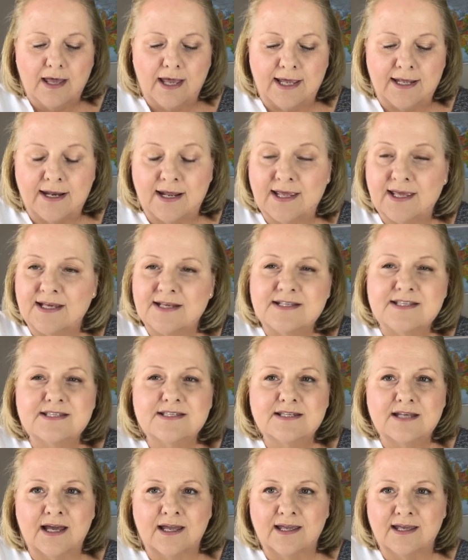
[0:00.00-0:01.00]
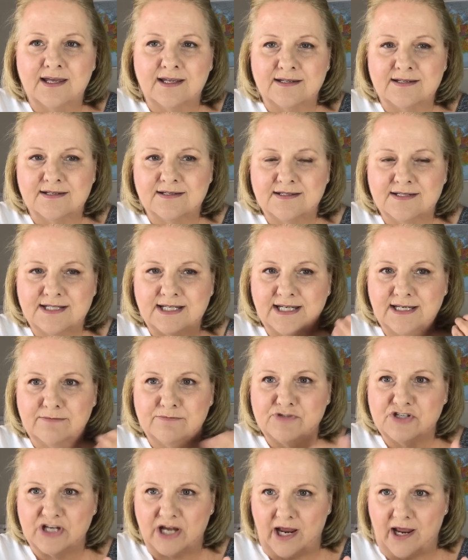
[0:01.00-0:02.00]
And I get
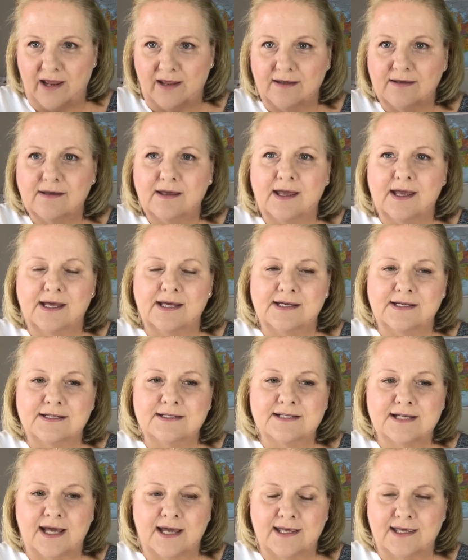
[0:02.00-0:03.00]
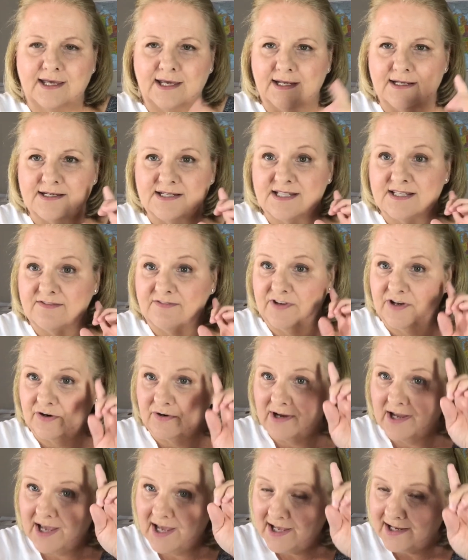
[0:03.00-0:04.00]
TMJ, and I get
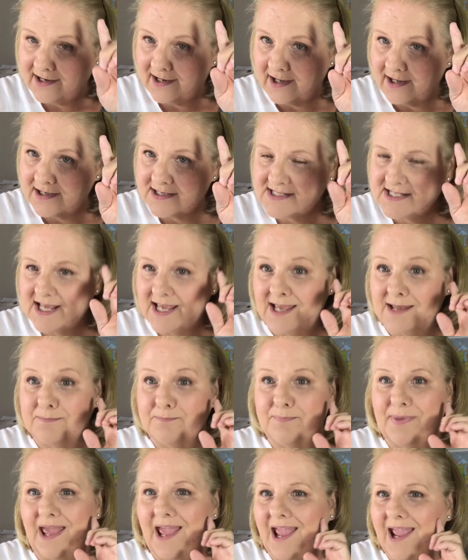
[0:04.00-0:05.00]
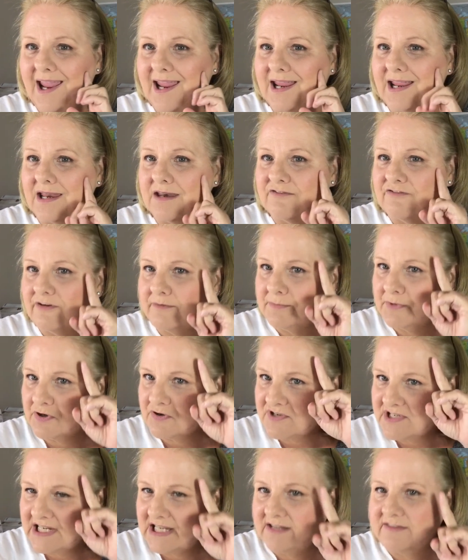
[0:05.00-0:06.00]
severe headaches and pain from
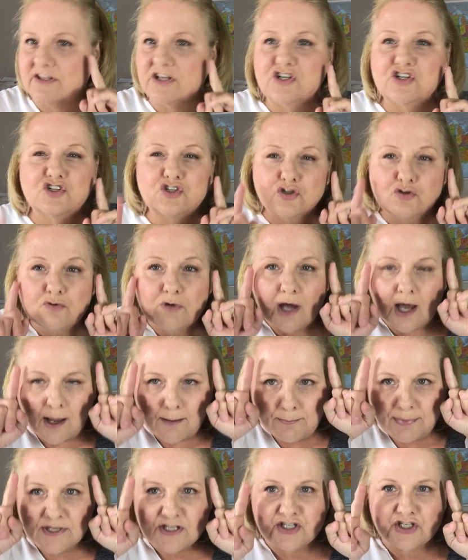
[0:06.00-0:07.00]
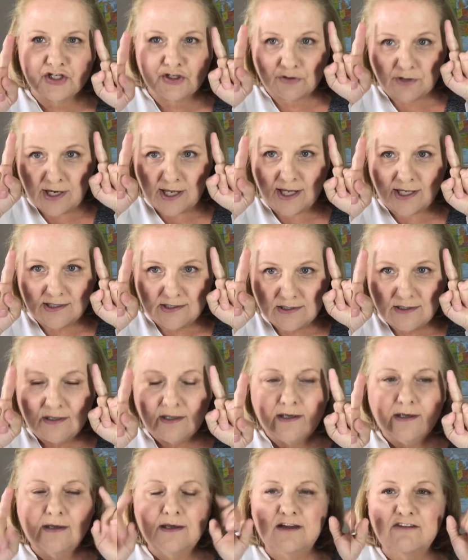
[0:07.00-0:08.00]
your teeth that shoot up into your head
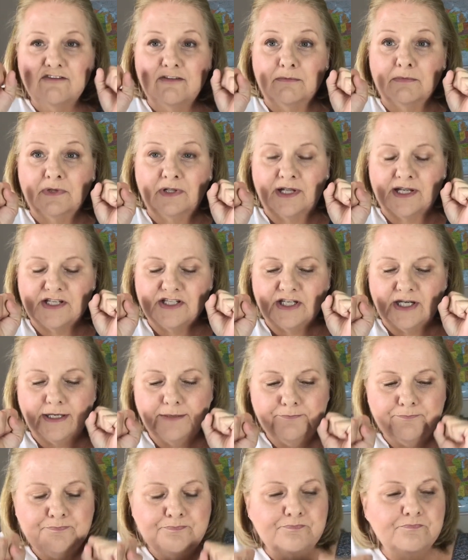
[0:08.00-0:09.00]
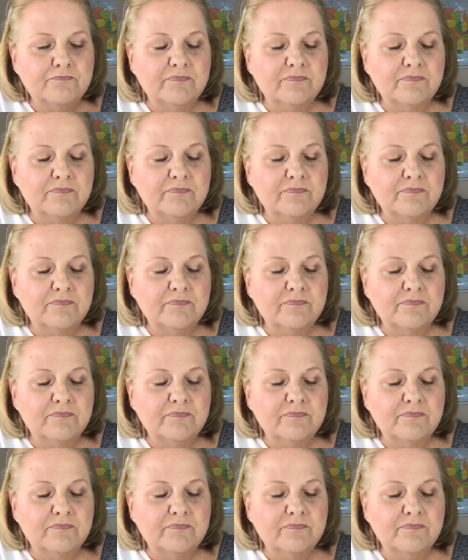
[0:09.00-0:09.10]
from clenching.